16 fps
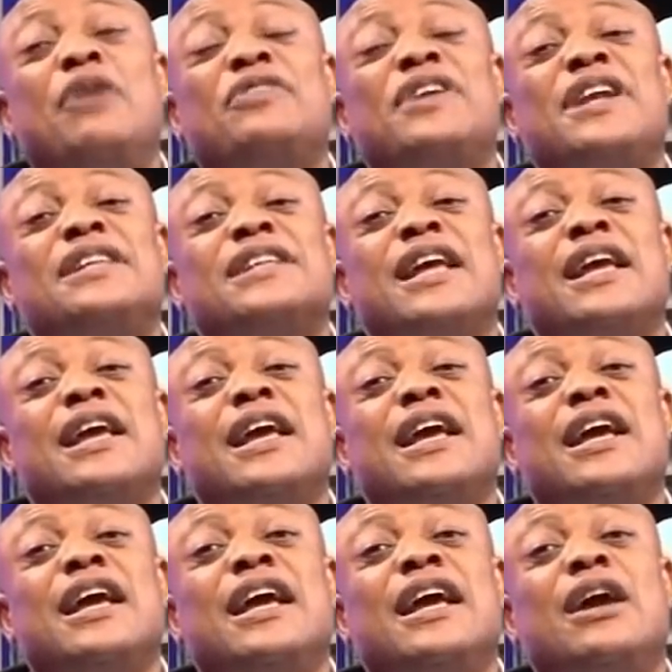for
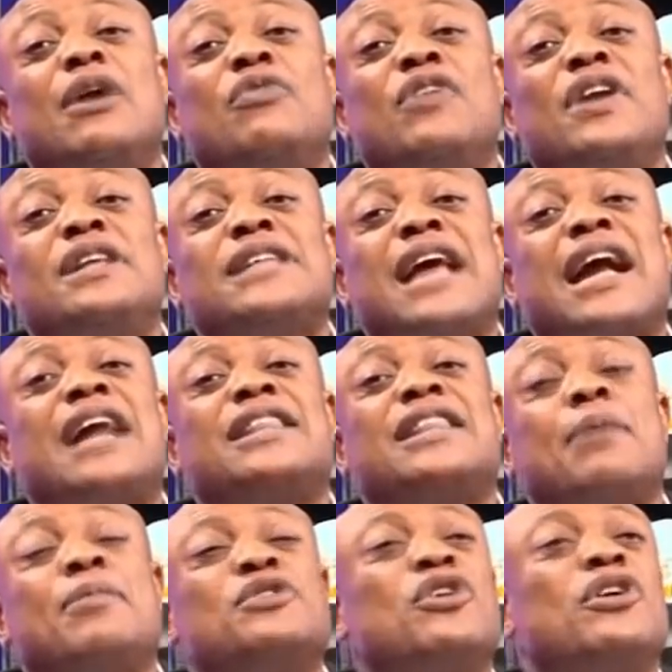the
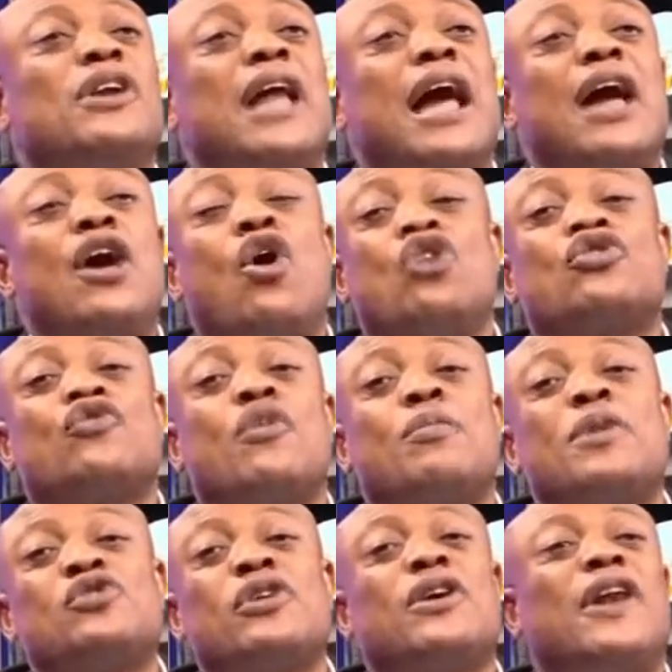accountant person lawyer or so for
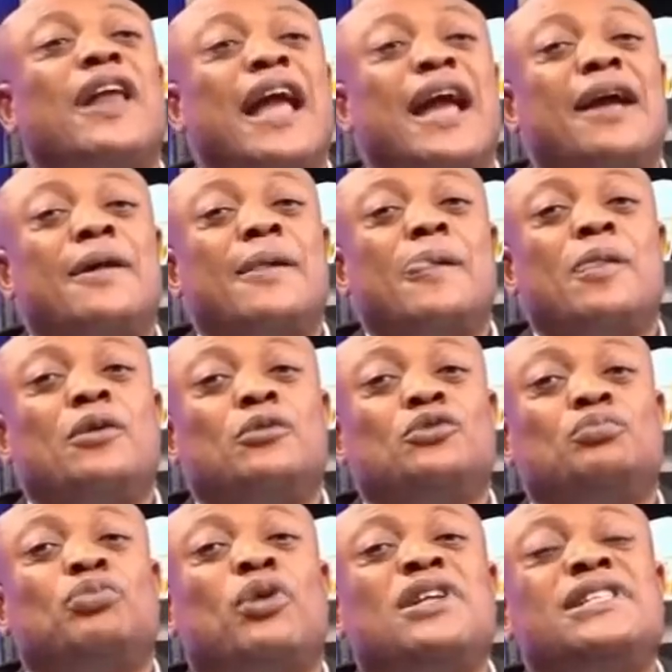person lawyer
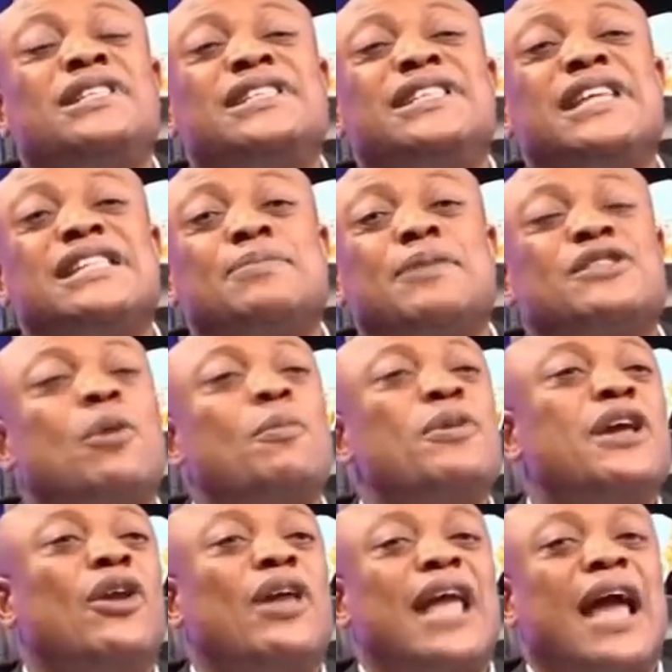politicians person
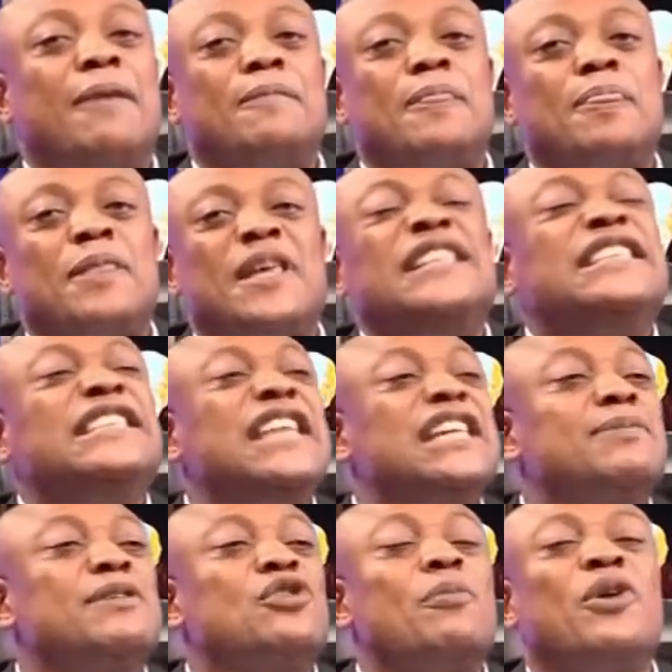lawyer
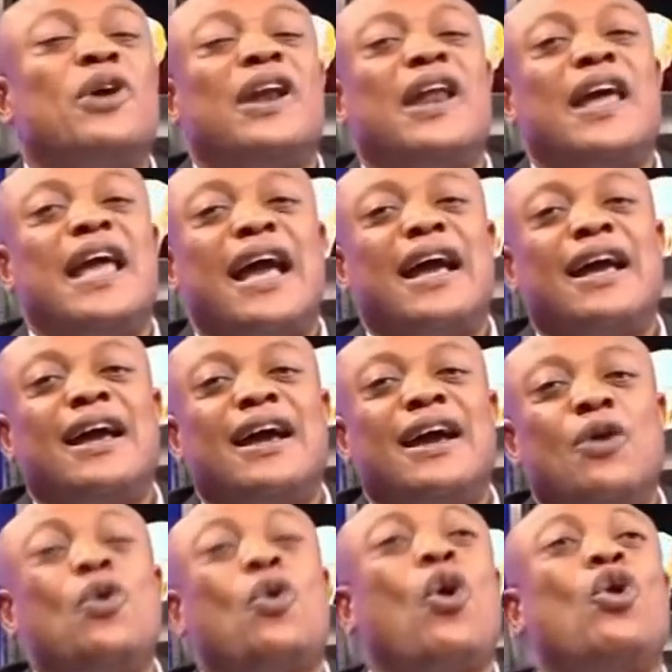engineers person lawyer
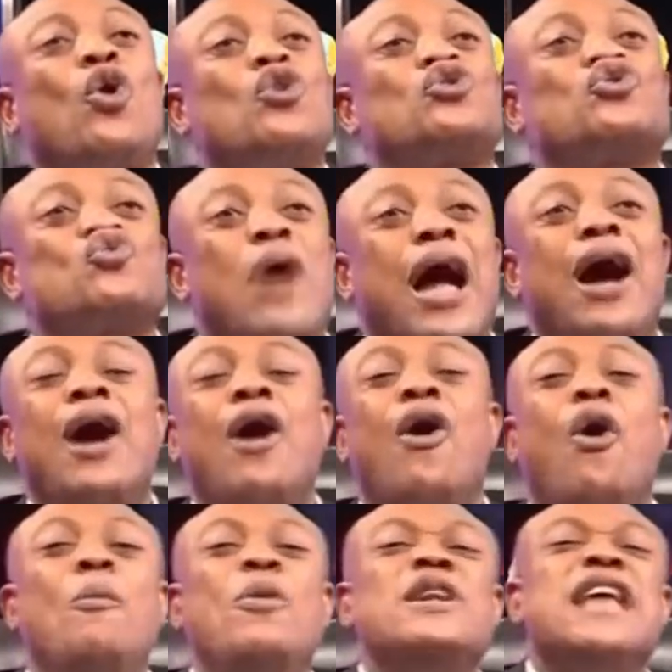oko law school
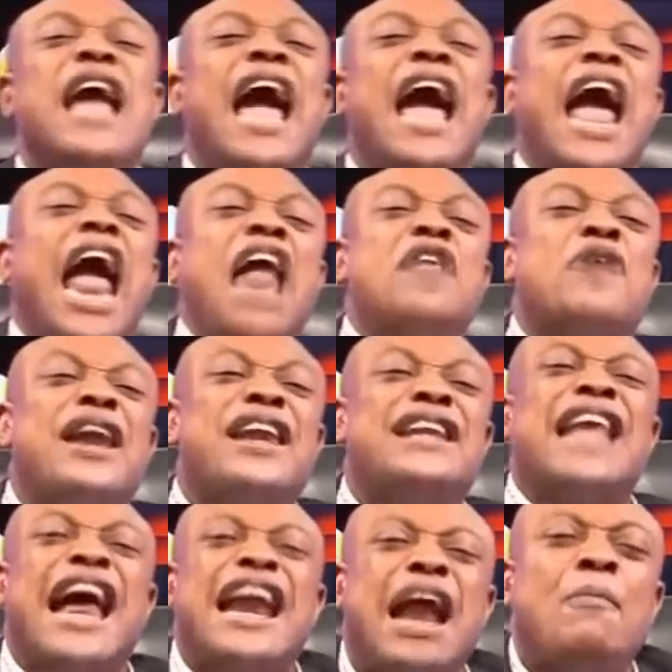omunye dwane
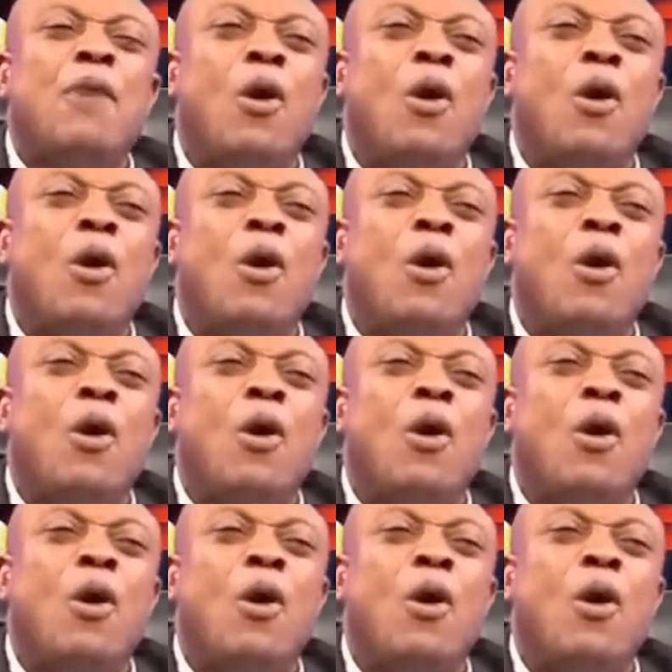den na